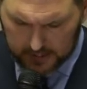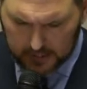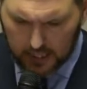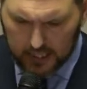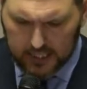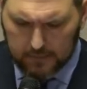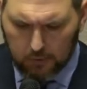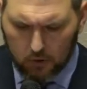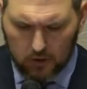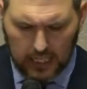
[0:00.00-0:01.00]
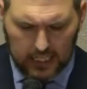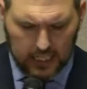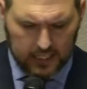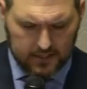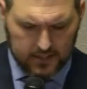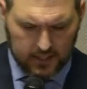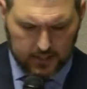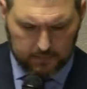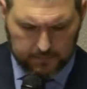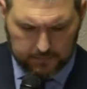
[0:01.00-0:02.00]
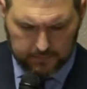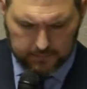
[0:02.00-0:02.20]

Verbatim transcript: God had to pull Lot out of Sodom,